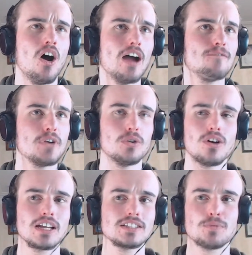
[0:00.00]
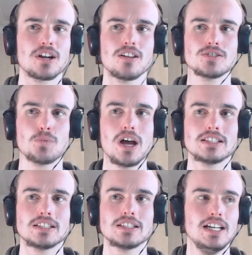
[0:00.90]
I feel like it's one of those
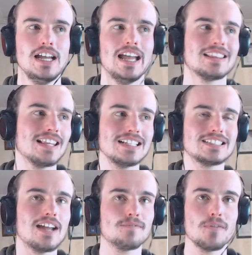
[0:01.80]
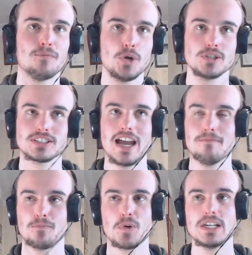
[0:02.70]
ones, at least have the first
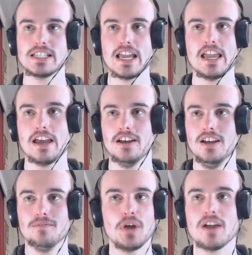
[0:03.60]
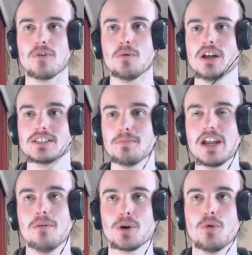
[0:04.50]
game free to air for everyone to
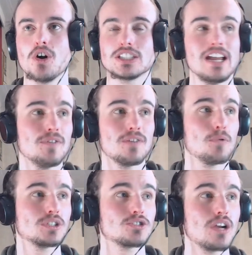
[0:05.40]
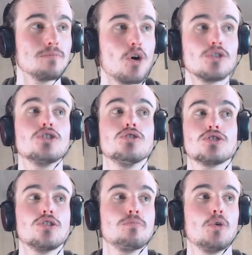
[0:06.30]
be able to watch, even if it was streamed on
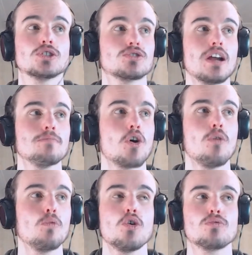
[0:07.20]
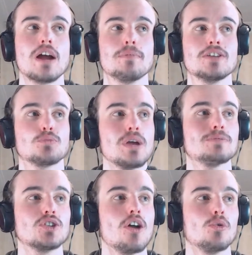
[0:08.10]
YouTube or streamed on World Rugby's
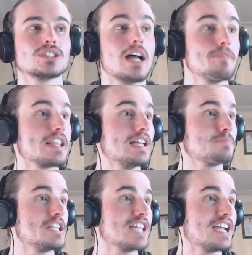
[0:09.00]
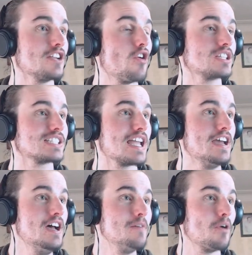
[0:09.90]
website or something. That's been taken
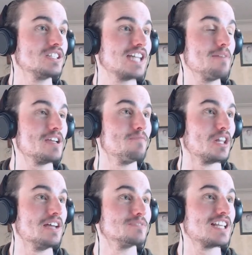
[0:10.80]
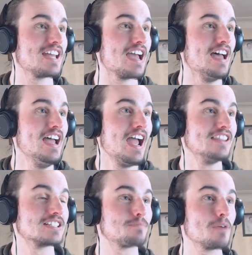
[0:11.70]
nicely by Damian Willemse there.
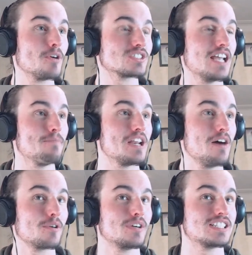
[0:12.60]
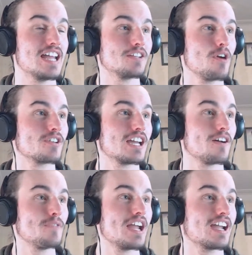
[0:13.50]
And the Springboks have been able to retain their own
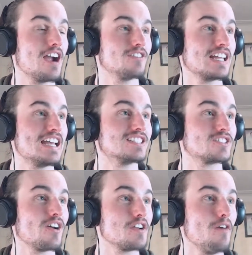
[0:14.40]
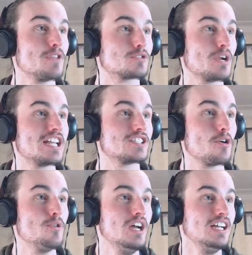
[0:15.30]
kickoff. They are currently inside of the
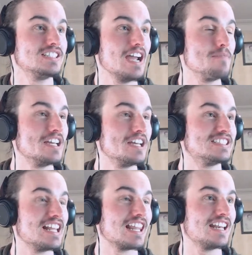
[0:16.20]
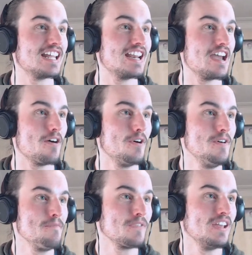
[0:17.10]
22. Damien Dialende now
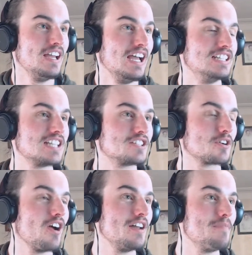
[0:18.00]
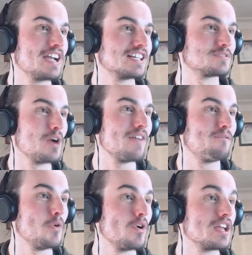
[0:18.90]
is trying to make his way
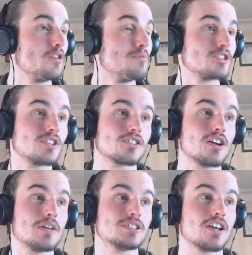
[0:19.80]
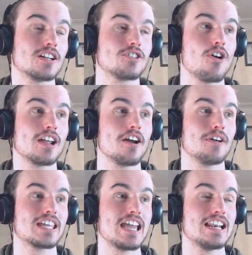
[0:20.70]
forward. He almost looked like he was going to try and
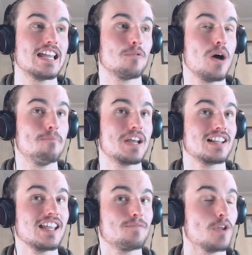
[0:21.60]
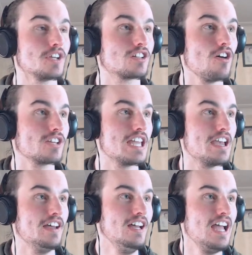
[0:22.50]
go again here. 1 minute left on the clock
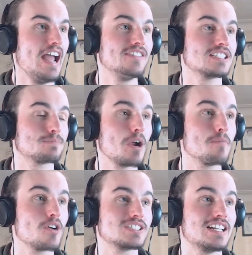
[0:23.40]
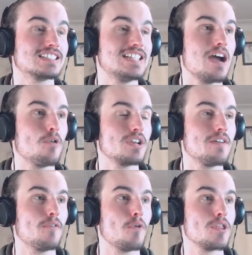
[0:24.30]
here. And the Springboks, it is now or
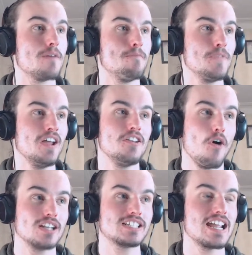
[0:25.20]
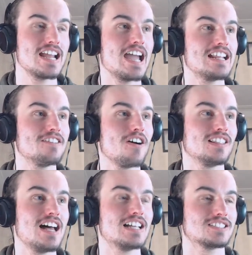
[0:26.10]
never for them.
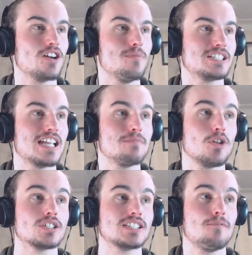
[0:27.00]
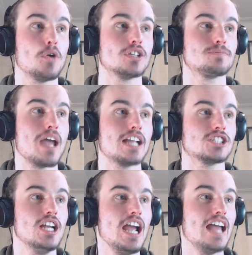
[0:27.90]
1989 last time a team lost the first
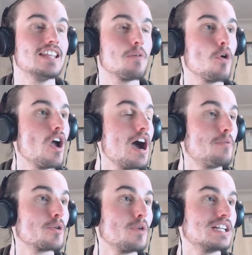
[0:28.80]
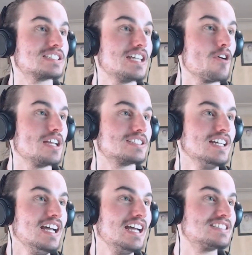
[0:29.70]
match and they were able to win a
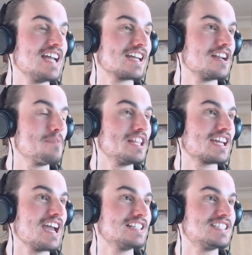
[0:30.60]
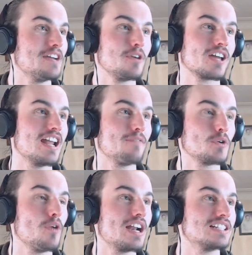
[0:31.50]
series. Is that going to be the case here? We're going to have
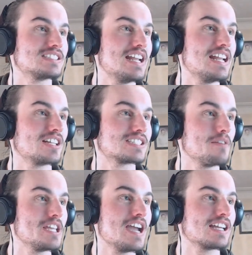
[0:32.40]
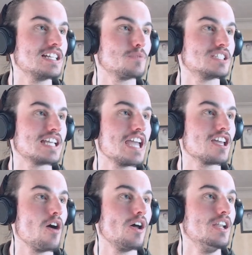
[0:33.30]
to wait and see. Now it is going to be Yankees once
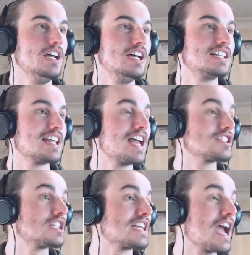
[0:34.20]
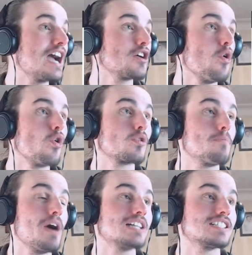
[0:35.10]
again going into the hands of Tiago.
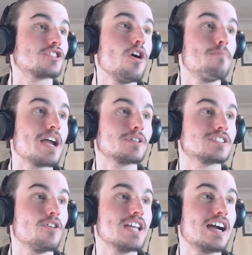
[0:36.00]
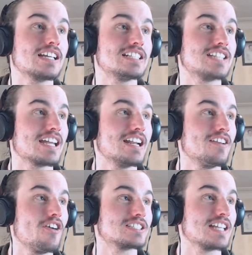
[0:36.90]
Awkward pass. It's gone backwards. So Yankees taking
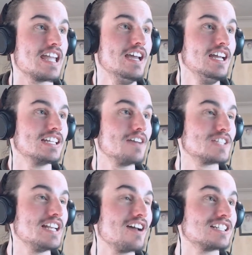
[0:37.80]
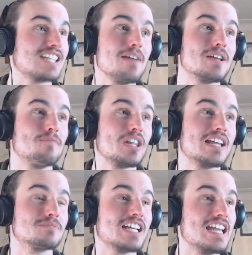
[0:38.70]
it nicely. Gives it now to Damian
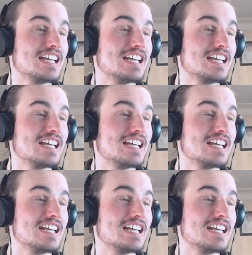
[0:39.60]
Willemse.